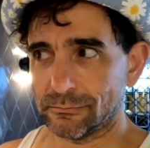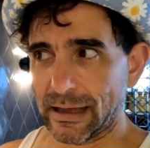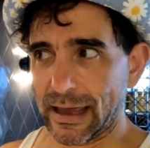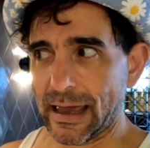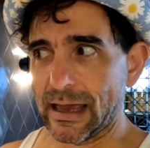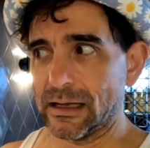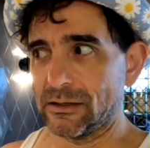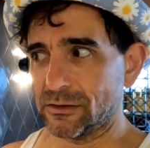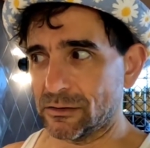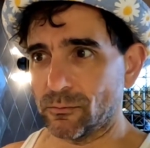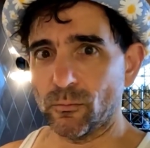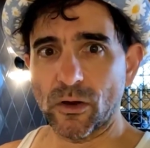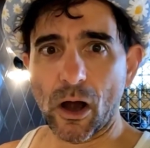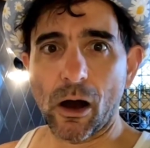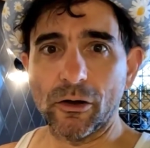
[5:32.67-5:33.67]
And
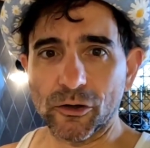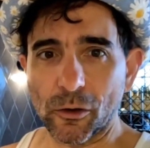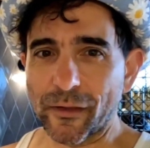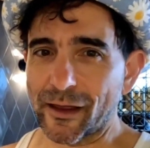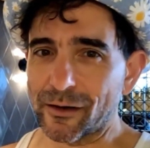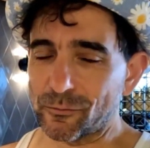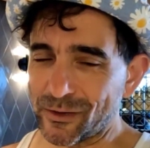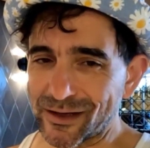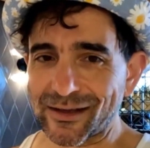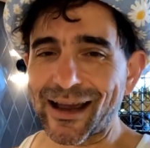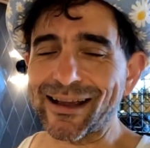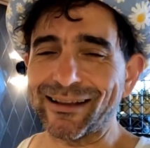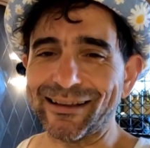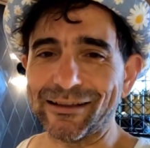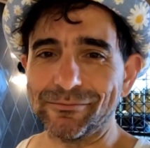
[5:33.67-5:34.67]
we all know that
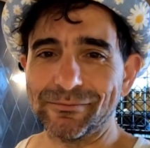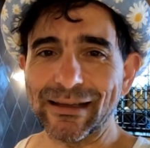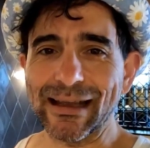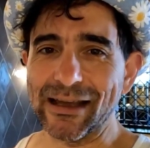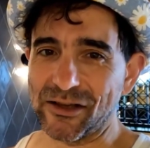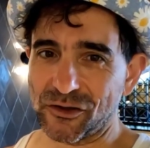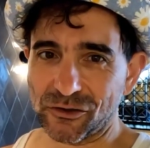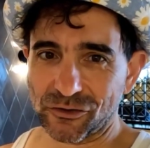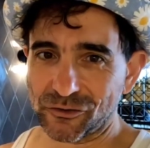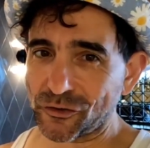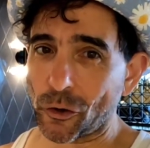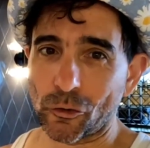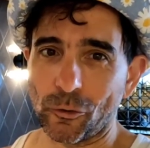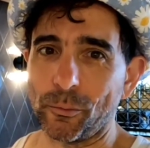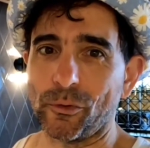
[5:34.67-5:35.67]
recycling is
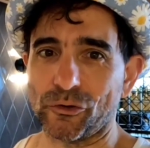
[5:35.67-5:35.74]
total